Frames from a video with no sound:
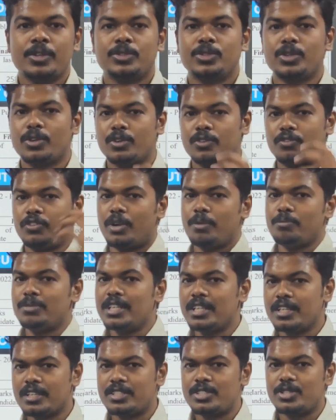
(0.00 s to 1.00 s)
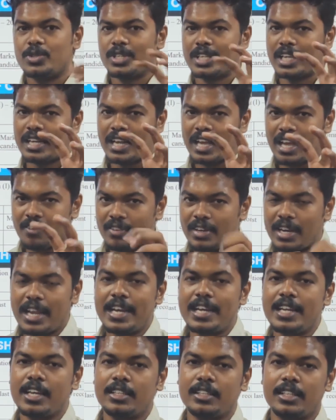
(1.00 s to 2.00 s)
So from this you can have an
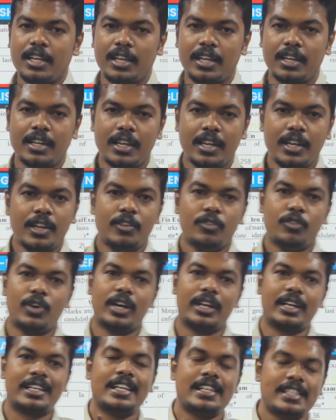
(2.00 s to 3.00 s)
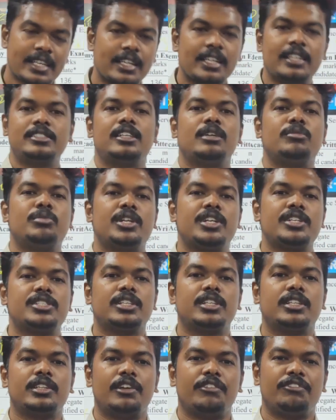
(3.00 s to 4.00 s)
idea that for written
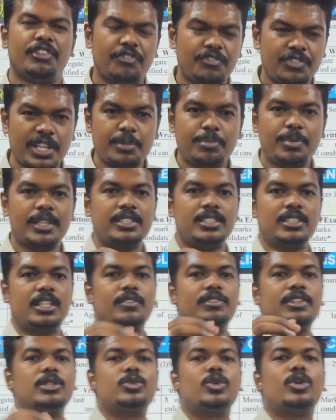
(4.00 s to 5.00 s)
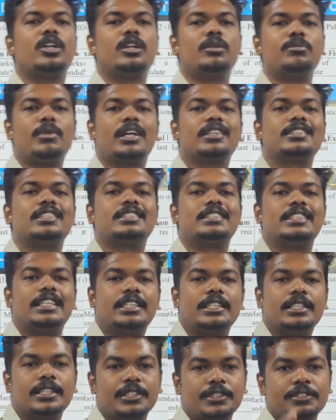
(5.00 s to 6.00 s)
examination 50% of the total marks is
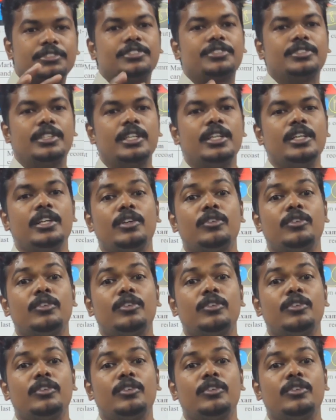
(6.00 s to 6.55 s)
enough.